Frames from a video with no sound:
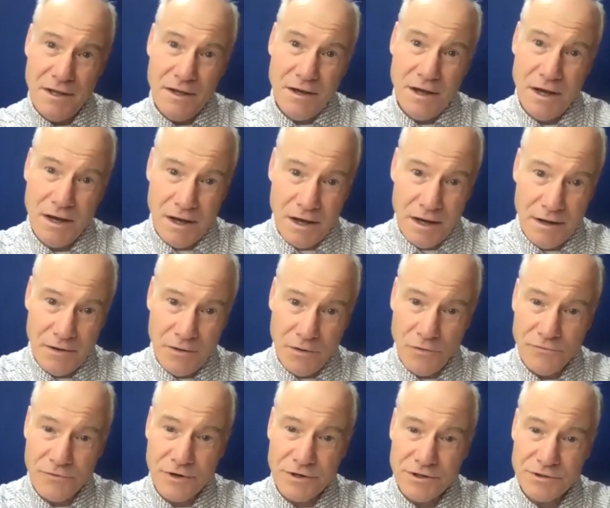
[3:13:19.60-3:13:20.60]

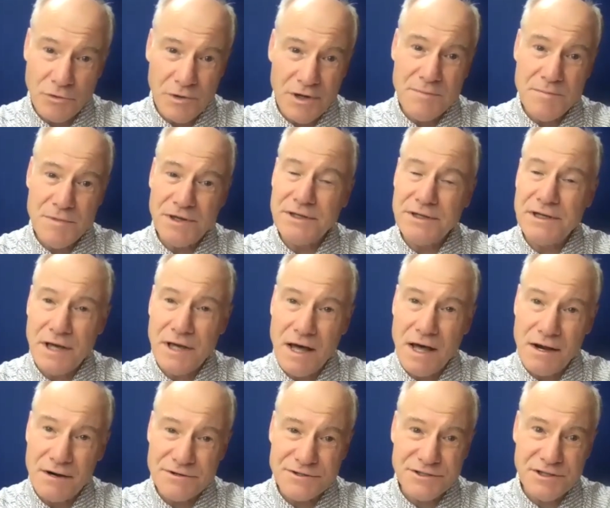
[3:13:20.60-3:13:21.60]
over $20 million
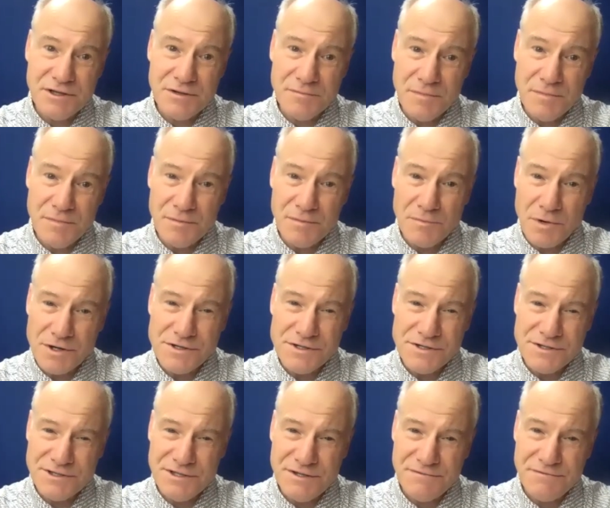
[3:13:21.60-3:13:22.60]
in
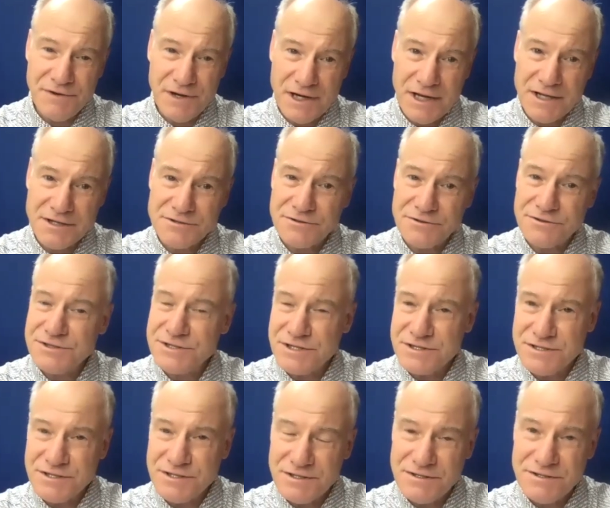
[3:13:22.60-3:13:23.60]
emergency financial
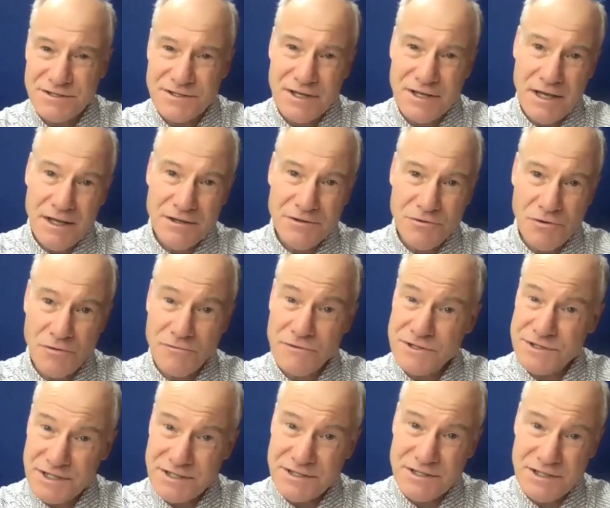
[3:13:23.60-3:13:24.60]
assistance to over
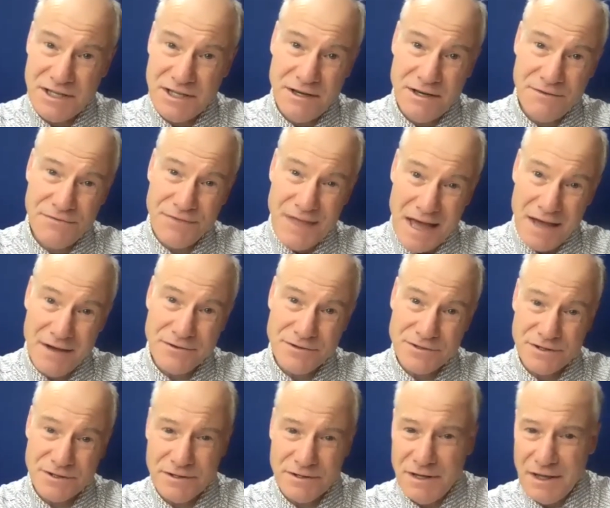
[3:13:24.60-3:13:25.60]

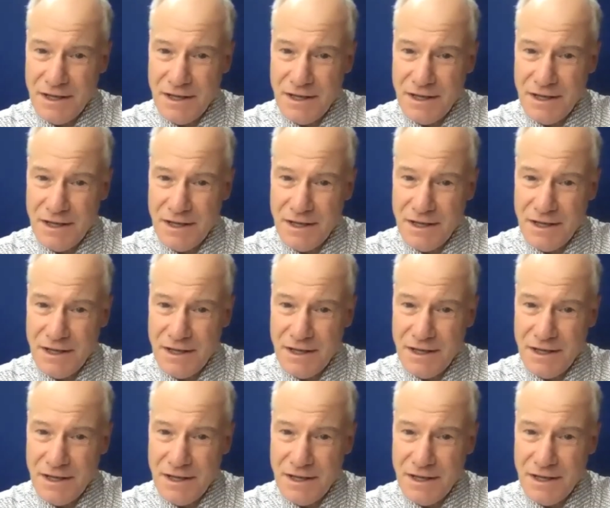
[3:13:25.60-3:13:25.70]
16,000